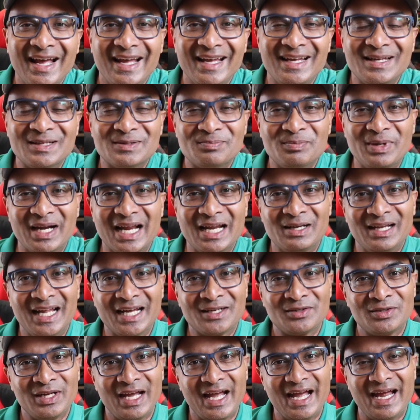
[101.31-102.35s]
But I'd
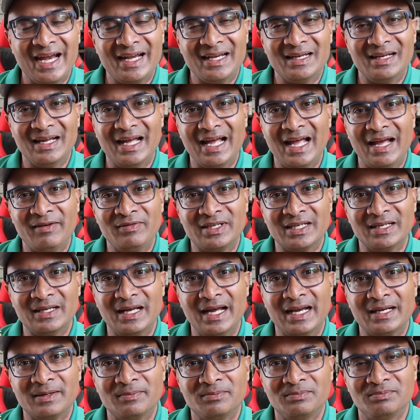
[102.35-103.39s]
like to have it
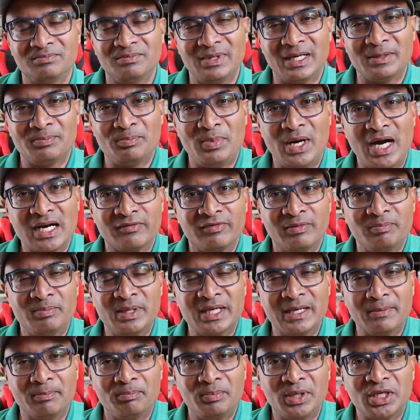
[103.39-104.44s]
at a part of a
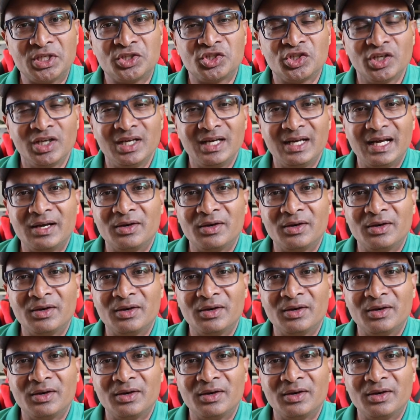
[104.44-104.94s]
bigger picture